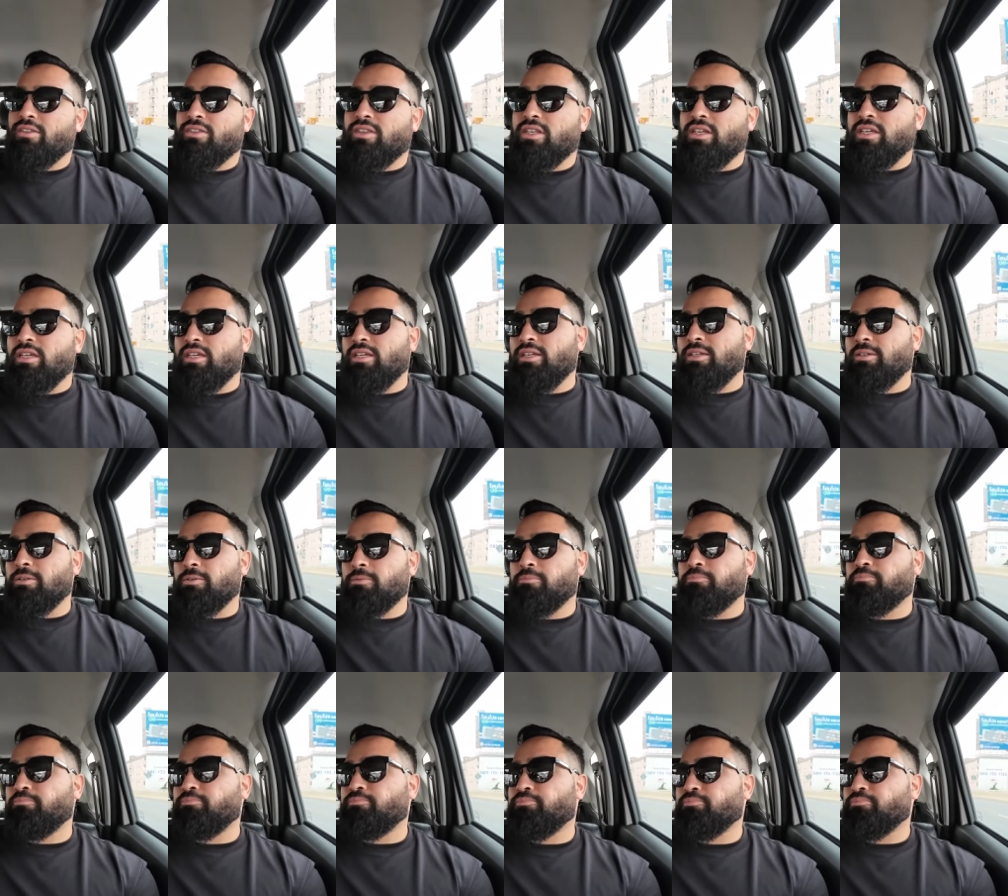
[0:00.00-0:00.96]

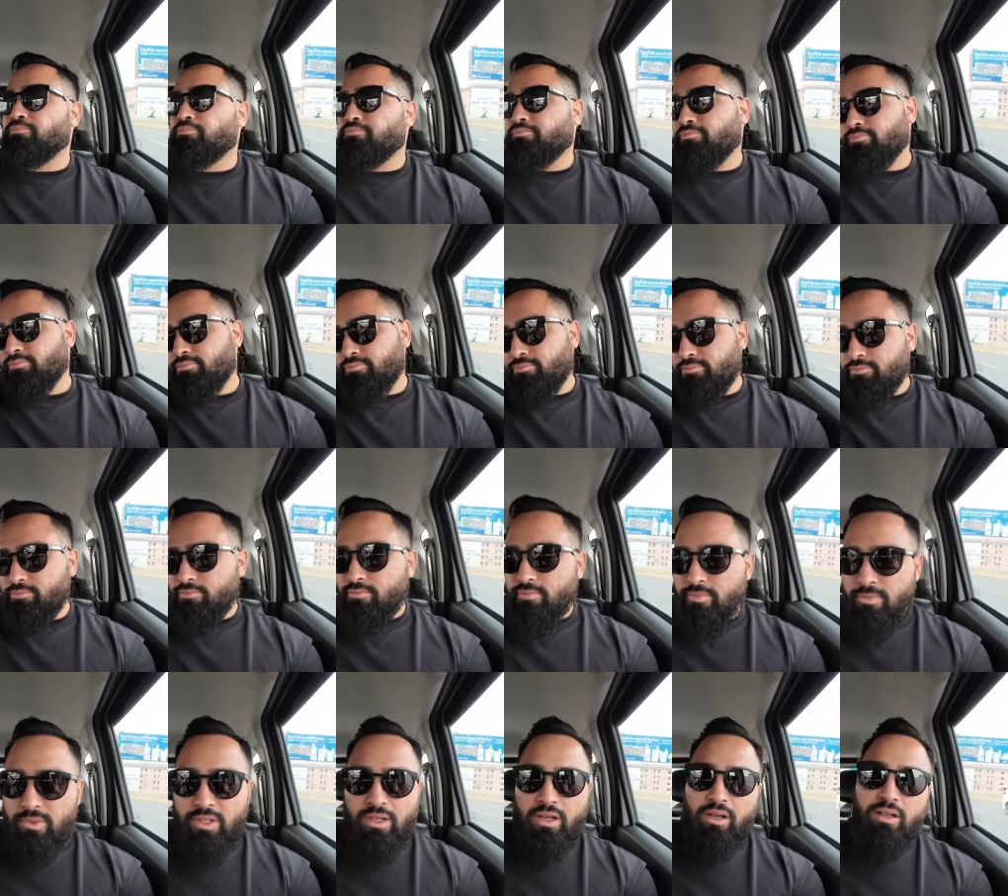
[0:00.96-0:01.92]

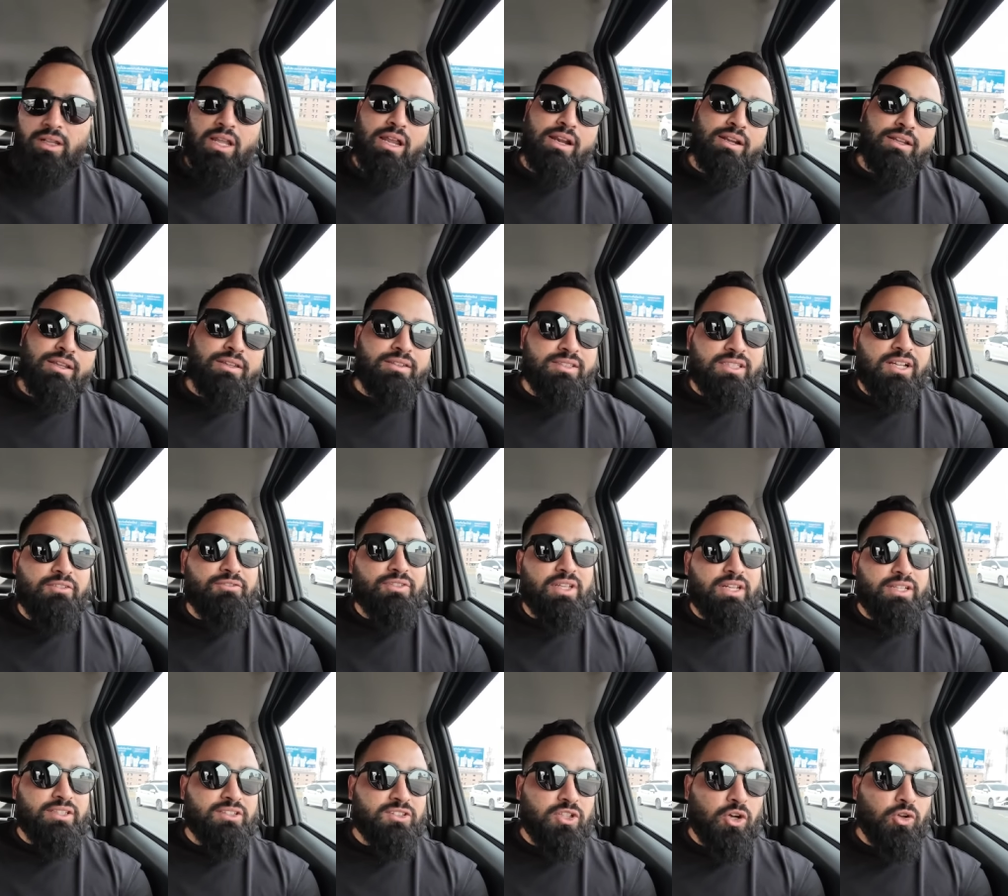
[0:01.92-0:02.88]
the stuff
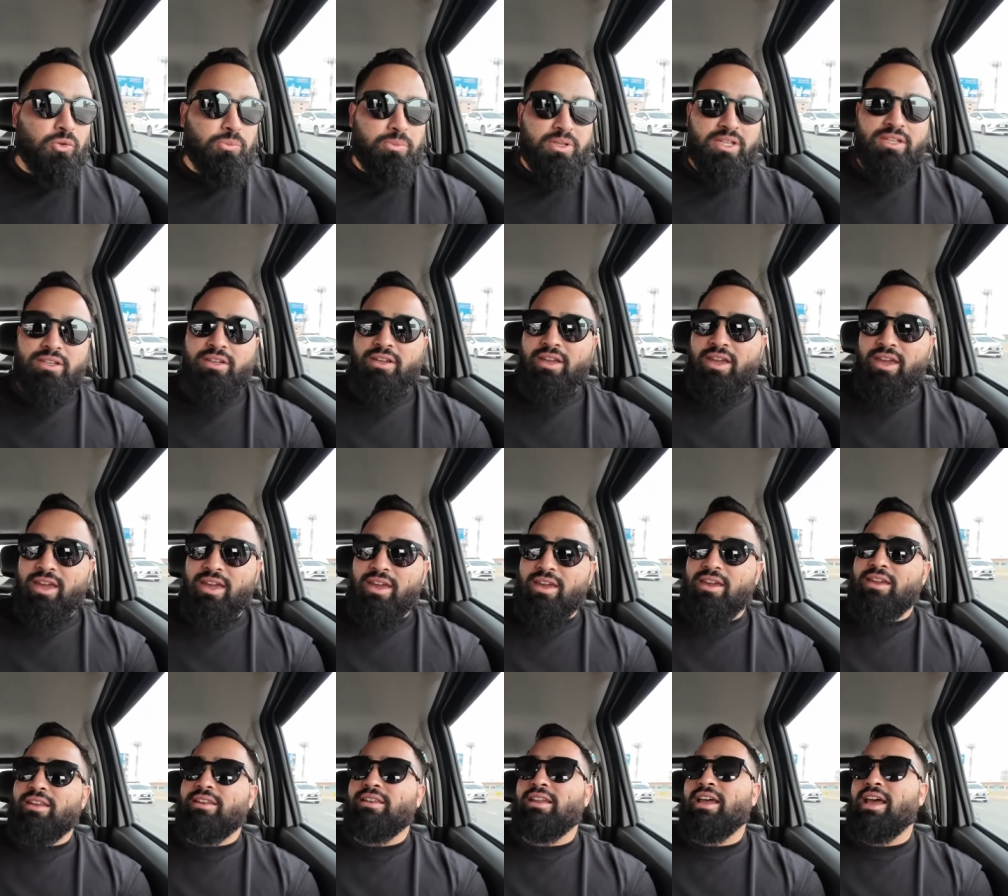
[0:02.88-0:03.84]
that he told me,
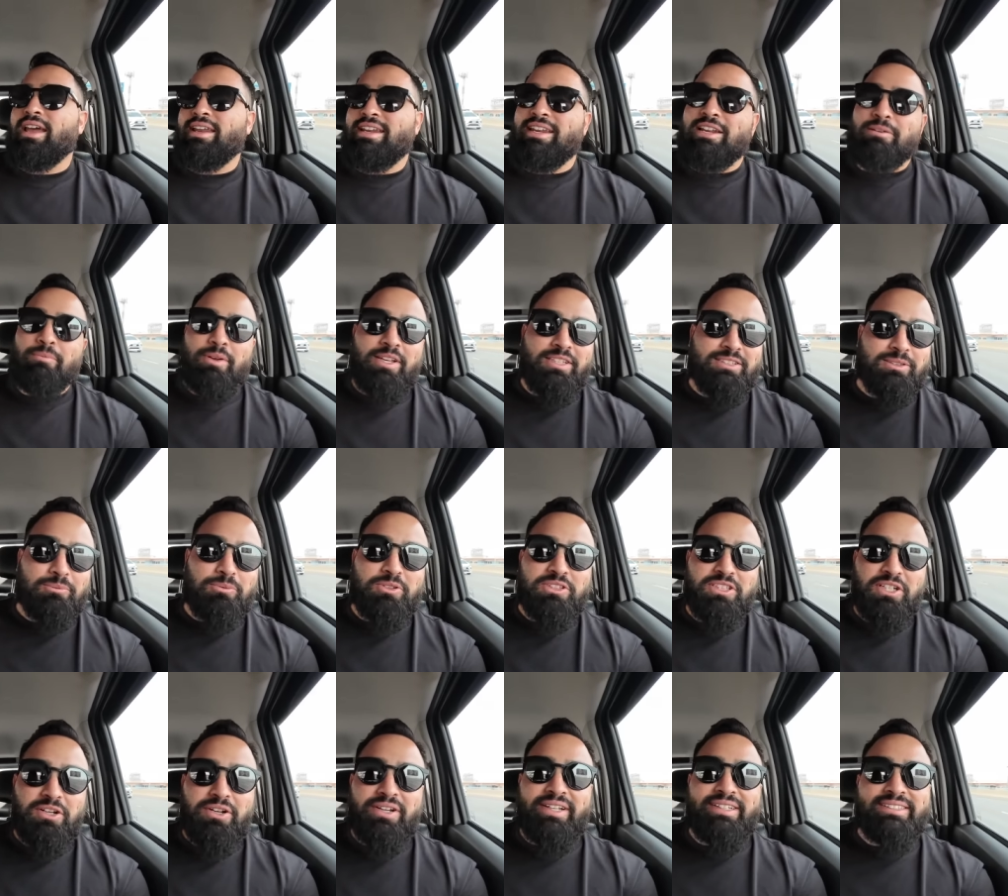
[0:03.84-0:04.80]
and I need to make some
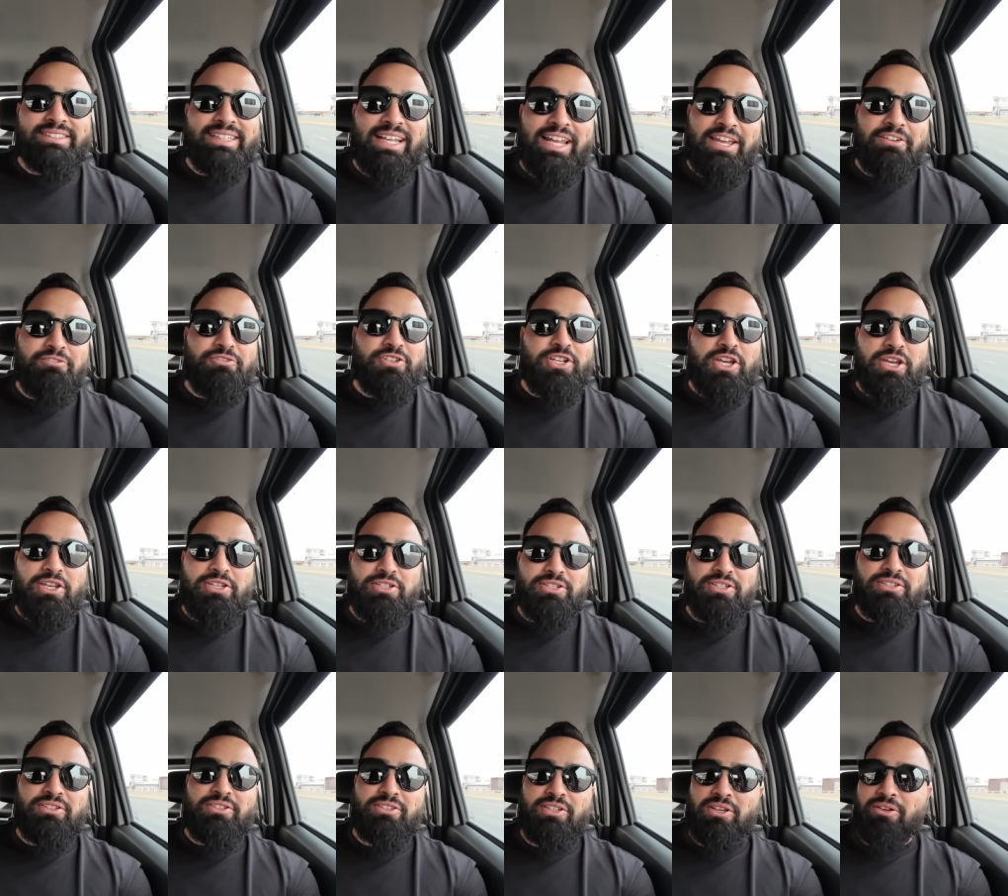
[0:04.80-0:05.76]
serious life changes.